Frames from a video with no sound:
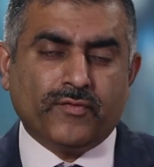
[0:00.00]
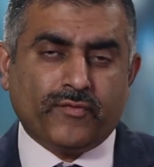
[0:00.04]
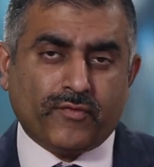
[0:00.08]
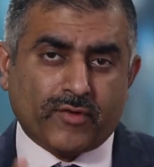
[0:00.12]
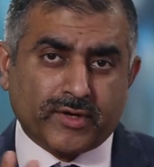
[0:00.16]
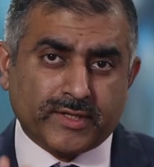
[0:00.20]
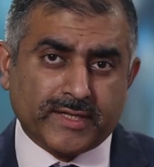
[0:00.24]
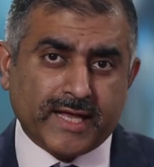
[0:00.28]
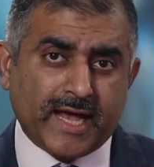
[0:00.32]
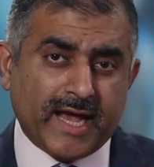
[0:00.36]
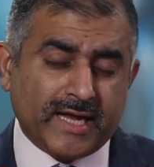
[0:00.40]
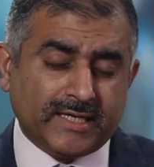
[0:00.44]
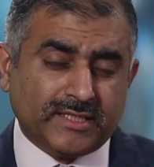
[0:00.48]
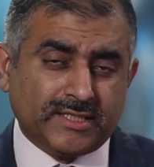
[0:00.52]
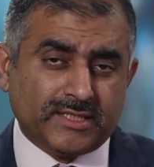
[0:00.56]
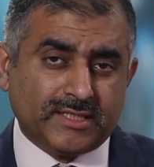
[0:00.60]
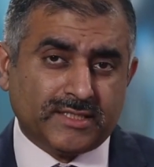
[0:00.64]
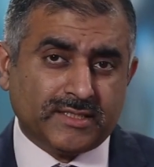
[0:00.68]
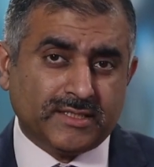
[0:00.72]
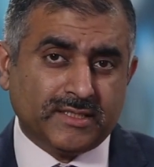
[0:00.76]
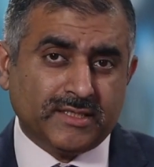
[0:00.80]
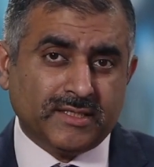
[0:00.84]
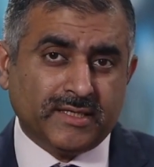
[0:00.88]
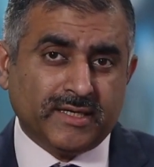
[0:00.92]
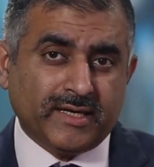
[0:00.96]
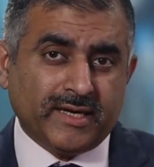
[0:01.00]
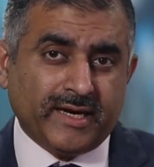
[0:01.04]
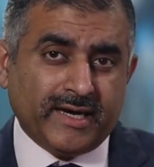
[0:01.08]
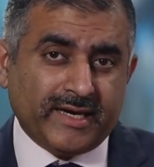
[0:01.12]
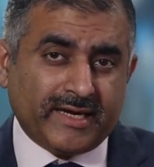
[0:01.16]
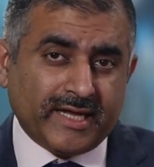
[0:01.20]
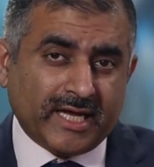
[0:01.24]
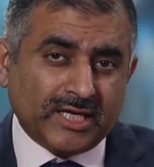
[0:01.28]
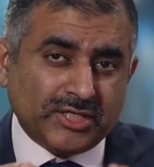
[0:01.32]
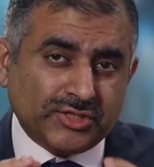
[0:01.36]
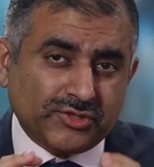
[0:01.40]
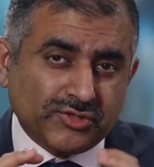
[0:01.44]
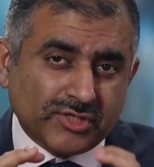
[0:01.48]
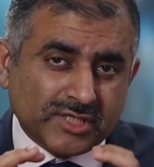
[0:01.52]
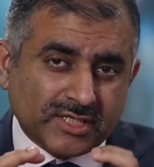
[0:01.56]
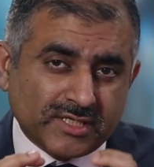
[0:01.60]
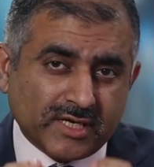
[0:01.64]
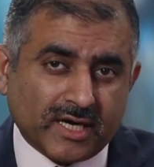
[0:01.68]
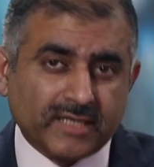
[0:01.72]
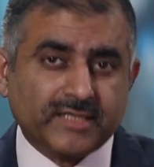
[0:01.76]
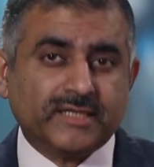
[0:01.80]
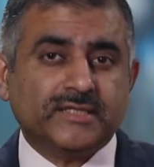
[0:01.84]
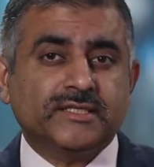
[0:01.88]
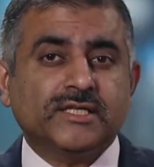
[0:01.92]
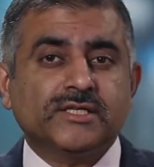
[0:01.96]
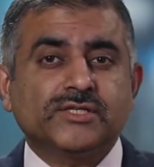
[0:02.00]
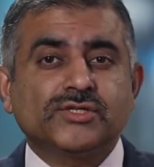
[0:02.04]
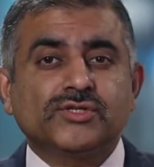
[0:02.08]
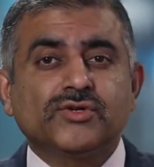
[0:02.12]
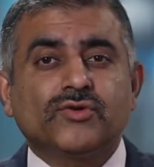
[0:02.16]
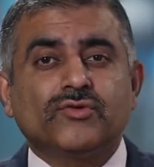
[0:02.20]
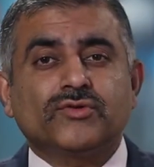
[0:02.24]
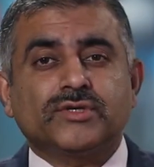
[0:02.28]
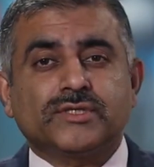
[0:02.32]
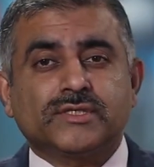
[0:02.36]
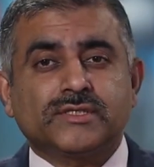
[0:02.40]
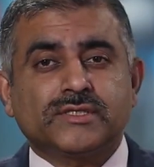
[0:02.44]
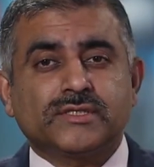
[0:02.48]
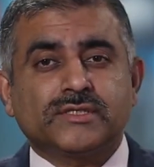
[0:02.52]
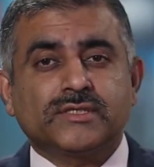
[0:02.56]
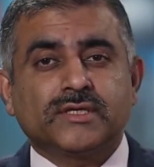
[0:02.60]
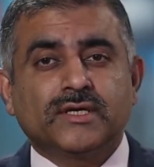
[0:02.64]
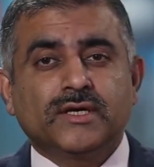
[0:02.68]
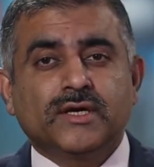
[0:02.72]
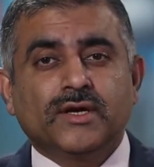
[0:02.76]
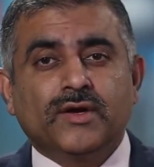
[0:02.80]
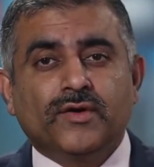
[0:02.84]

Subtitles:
For that, it has to start at the source.